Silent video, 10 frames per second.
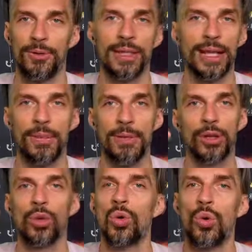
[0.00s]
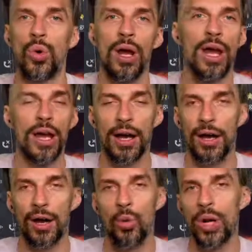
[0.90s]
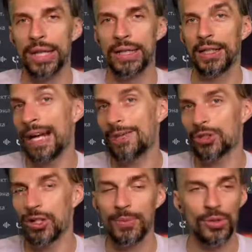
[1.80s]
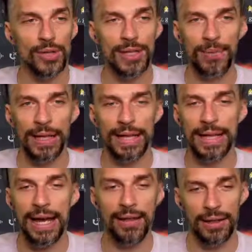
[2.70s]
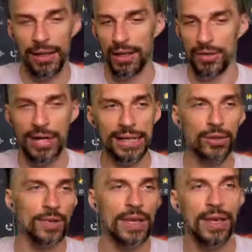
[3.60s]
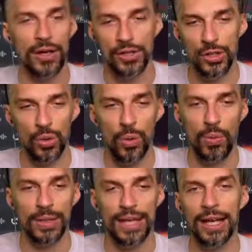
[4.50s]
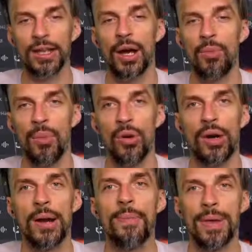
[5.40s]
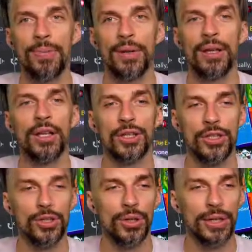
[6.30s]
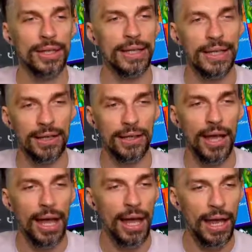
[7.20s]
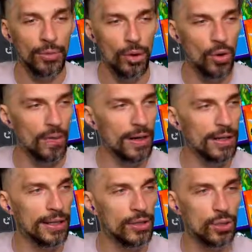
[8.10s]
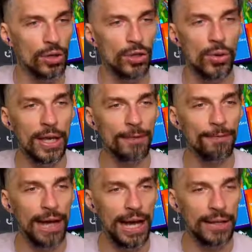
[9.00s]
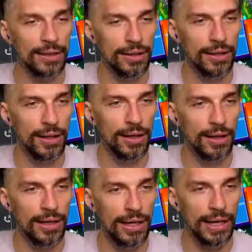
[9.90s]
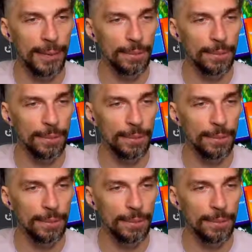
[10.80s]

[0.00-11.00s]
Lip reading: be like maybe 2 weekly live streams or something like that. Write it over here, so we will get more people joining in. And moreover, in the Discord, you can find the